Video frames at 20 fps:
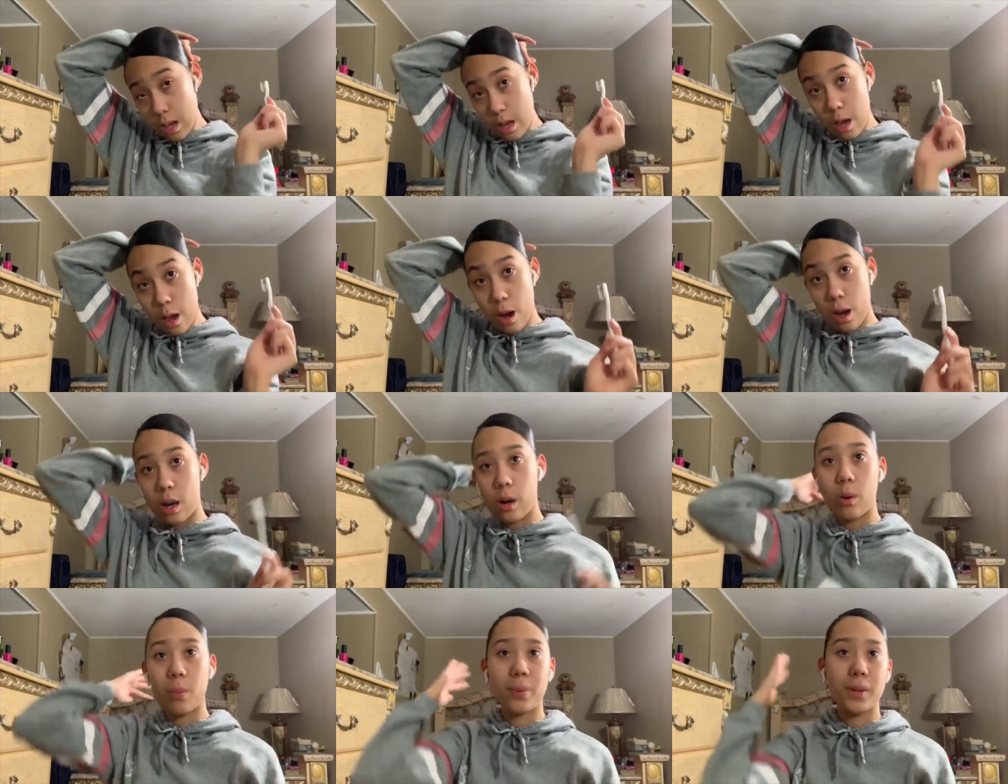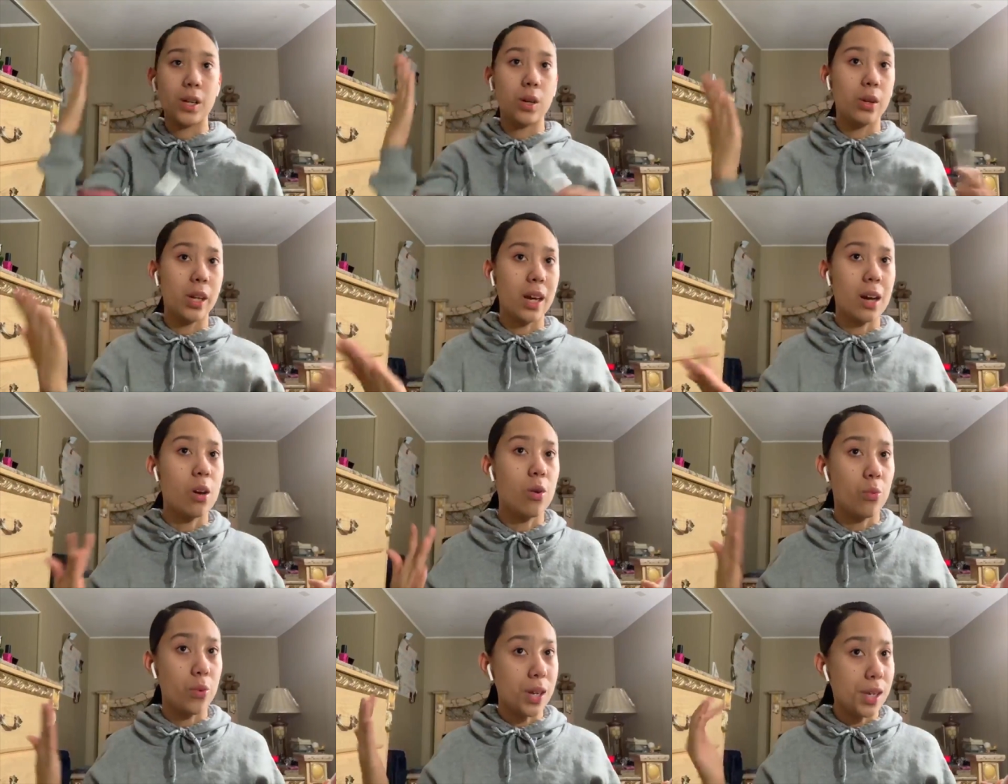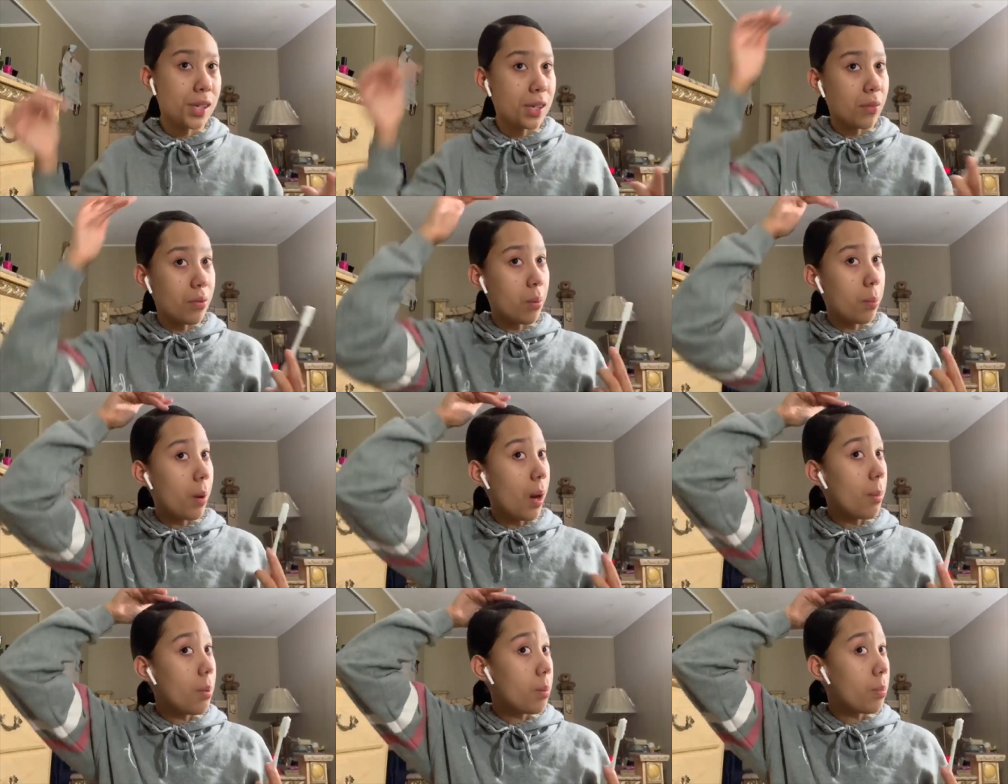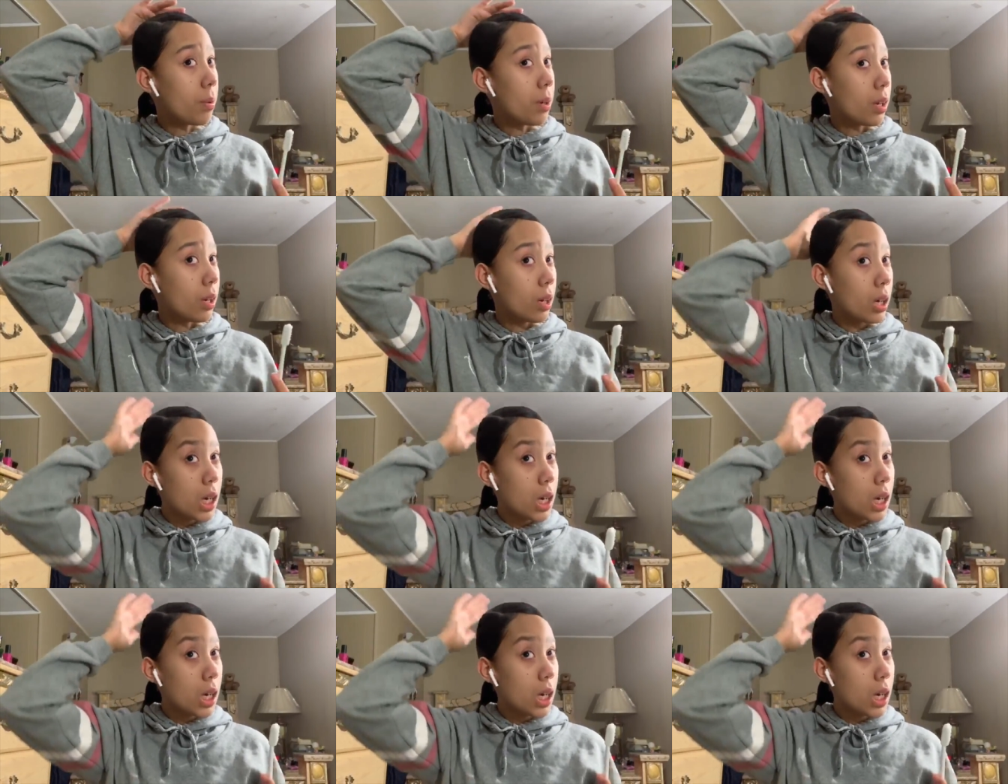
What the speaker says: and it will be like a waste of a bobby pin.